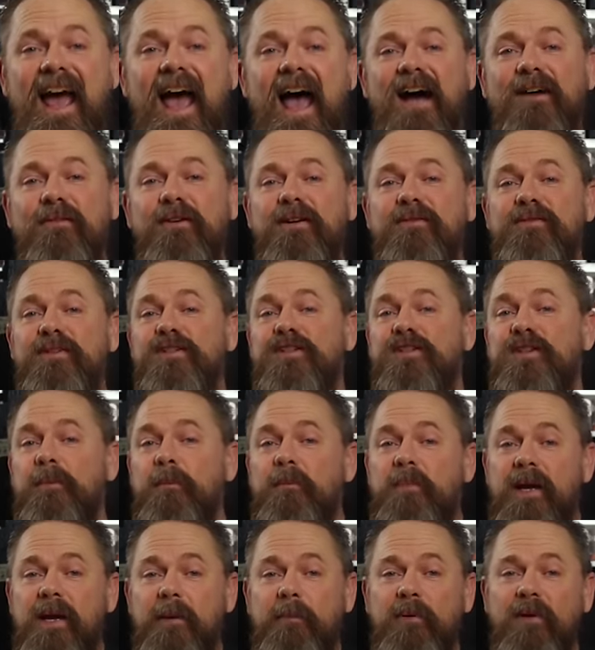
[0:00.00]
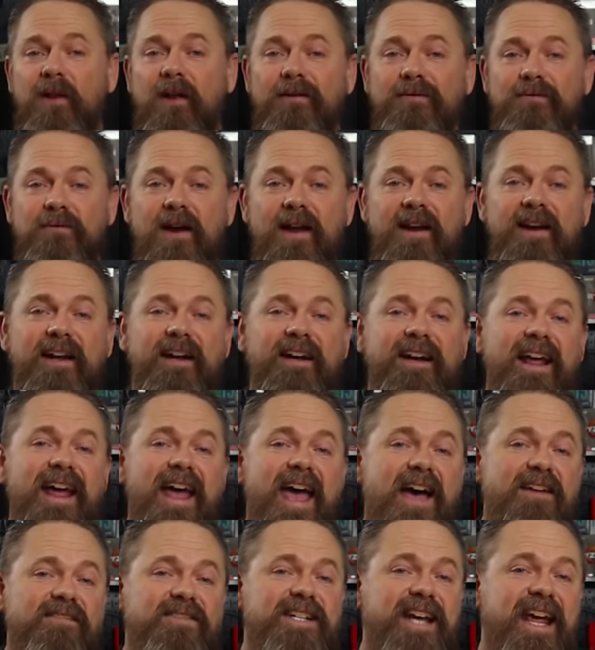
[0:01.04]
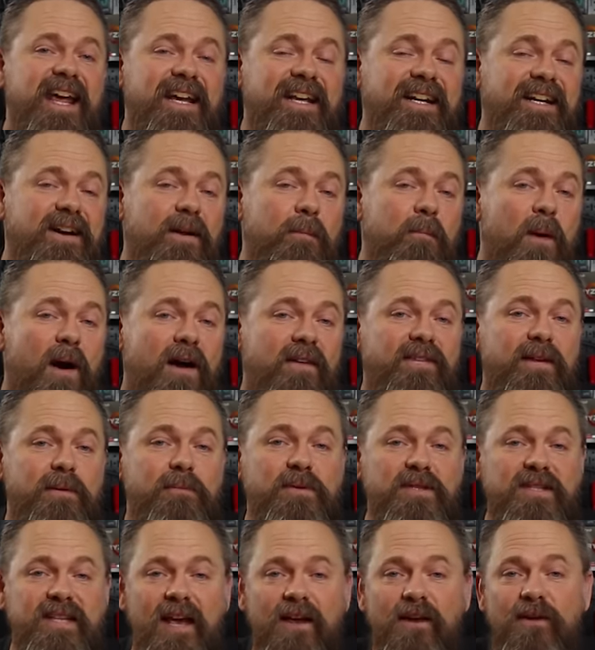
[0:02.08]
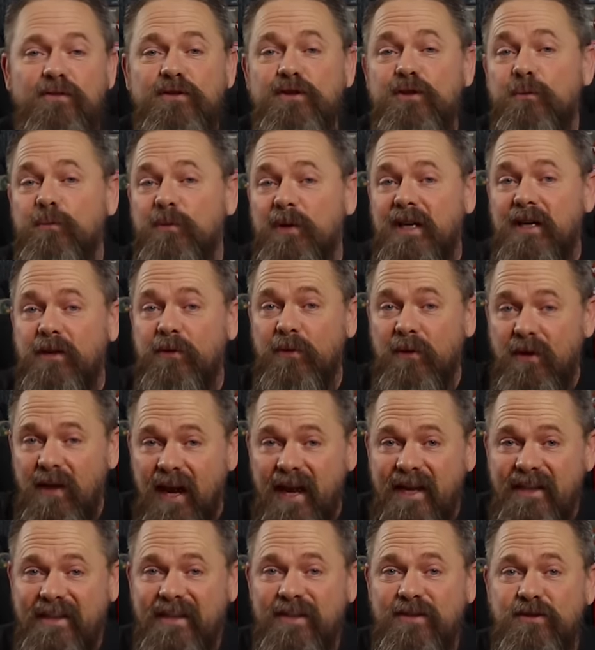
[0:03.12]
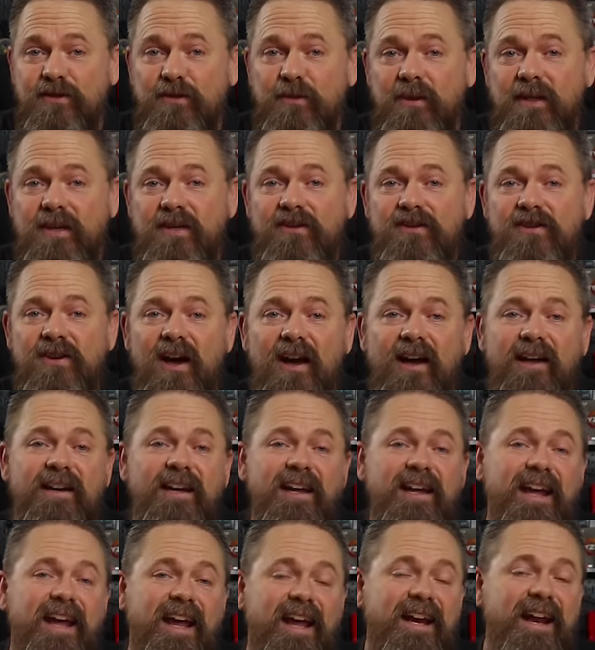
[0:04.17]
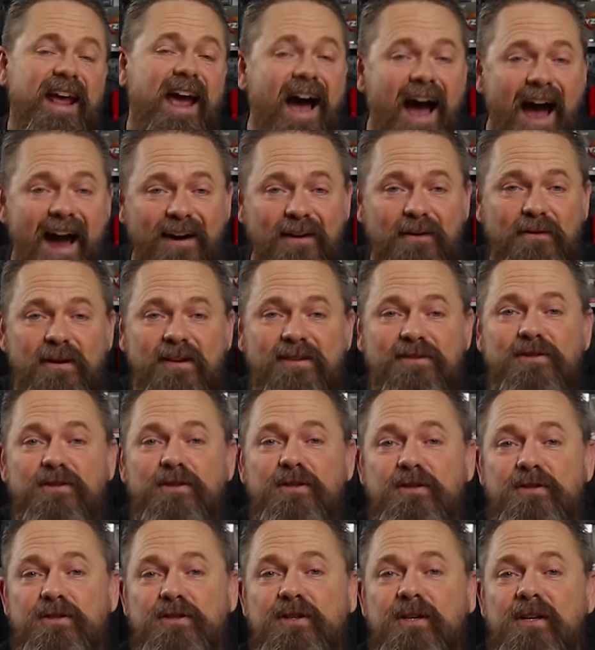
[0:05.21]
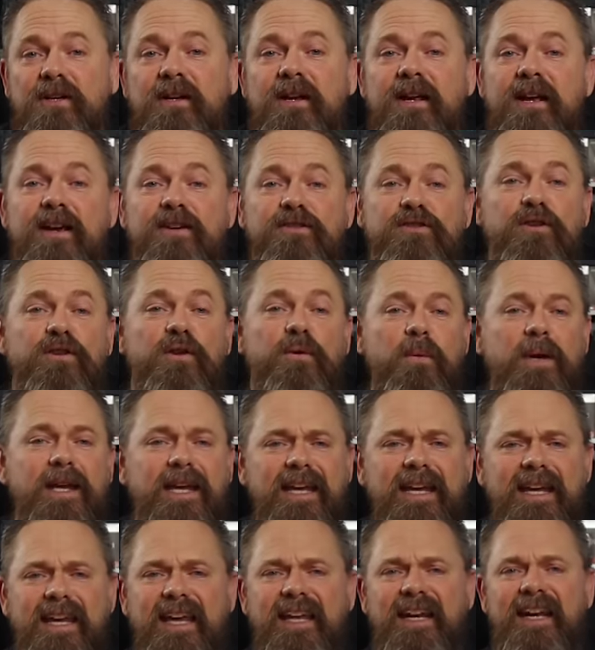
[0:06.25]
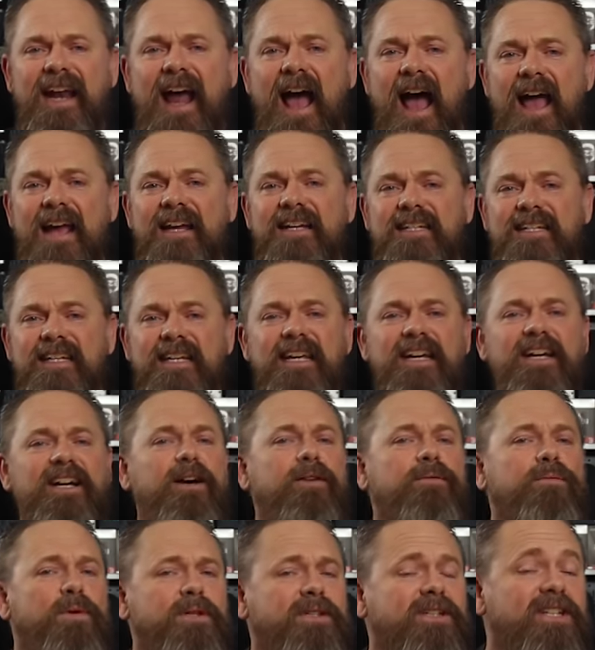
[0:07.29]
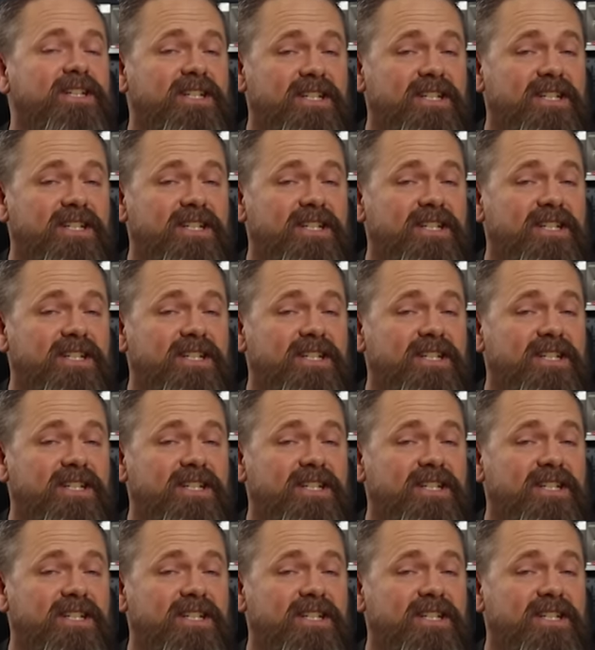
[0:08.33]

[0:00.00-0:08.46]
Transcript: However, some people on Reddit have taken it upon themselves to recreate this screenshot in a higher resolution so that we can get an idea of what the